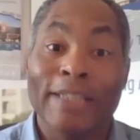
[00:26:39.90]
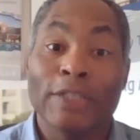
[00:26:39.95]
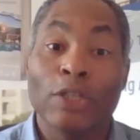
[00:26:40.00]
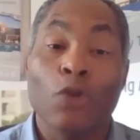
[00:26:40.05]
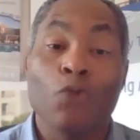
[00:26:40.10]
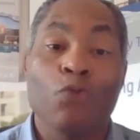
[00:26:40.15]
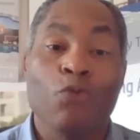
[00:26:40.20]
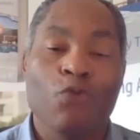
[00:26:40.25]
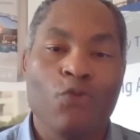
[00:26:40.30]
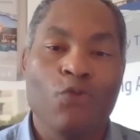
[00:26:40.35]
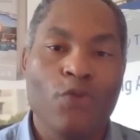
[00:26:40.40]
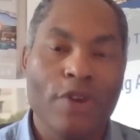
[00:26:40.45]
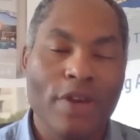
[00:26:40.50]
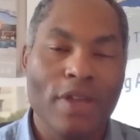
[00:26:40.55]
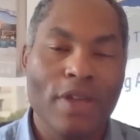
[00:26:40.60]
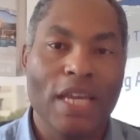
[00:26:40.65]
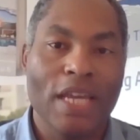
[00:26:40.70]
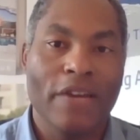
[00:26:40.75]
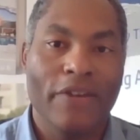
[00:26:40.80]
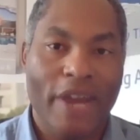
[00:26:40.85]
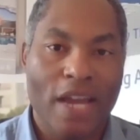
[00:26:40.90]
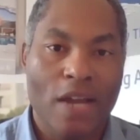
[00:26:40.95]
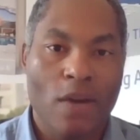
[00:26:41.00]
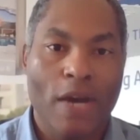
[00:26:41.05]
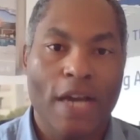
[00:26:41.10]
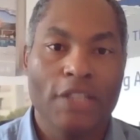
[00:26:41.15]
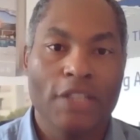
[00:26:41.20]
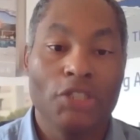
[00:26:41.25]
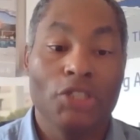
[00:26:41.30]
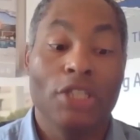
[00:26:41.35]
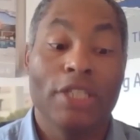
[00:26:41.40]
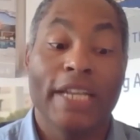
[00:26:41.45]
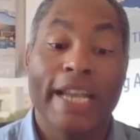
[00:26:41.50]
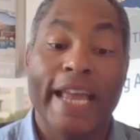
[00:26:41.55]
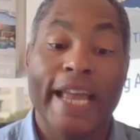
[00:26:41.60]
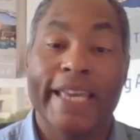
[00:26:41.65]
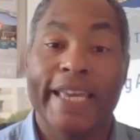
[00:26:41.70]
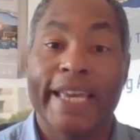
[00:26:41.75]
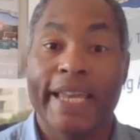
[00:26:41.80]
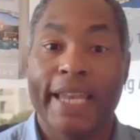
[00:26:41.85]
That's a really great question, and
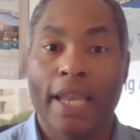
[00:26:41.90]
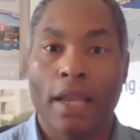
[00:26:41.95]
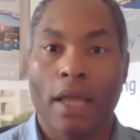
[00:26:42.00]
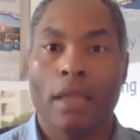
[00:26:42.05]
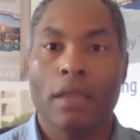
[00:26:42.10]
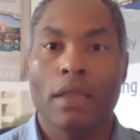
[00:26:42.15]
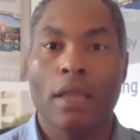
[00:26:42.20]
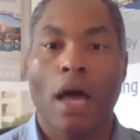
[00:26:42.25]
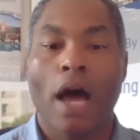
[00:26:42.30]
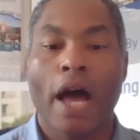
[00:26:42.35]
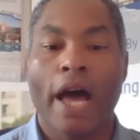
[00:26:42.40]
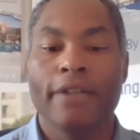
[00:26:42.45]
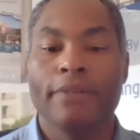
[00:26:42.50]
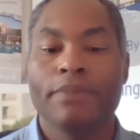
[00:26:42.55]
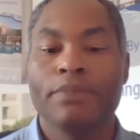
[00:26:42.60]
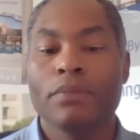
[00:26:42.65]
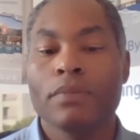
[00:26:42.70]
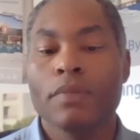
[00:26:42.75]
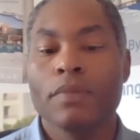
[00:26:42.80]
I get it a lot.